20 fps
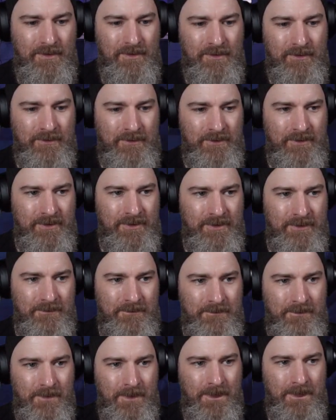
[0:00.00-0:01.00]
All right.
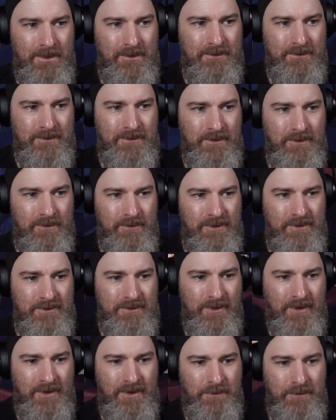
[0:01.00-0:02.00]
So
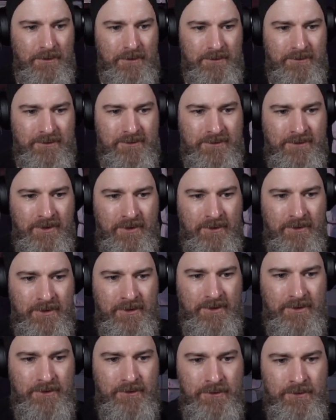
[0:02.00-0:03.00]
these eyeballs
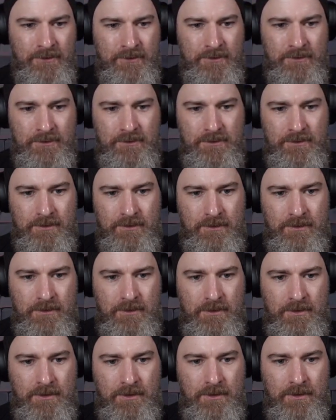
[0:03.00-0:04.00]
target you.
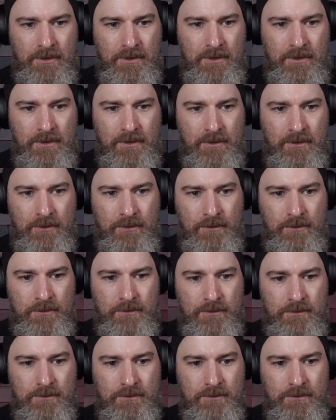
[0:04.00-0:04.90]
Ooh.